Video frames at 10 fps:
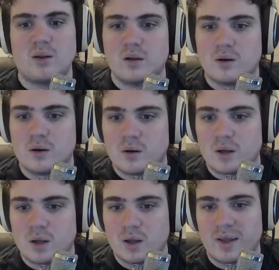Yeah,
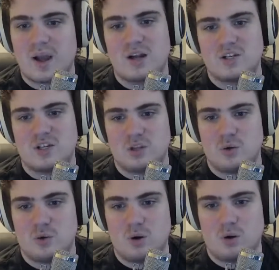Ajit,
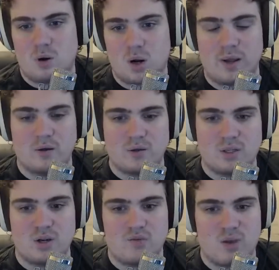QO, Ohio,
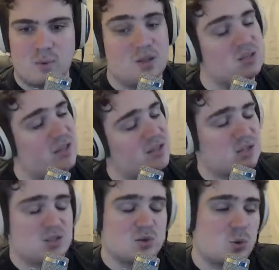DJ, Febby. That's a
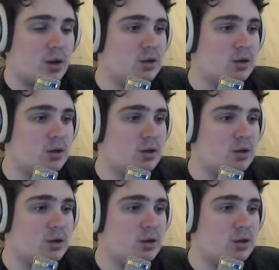good squad.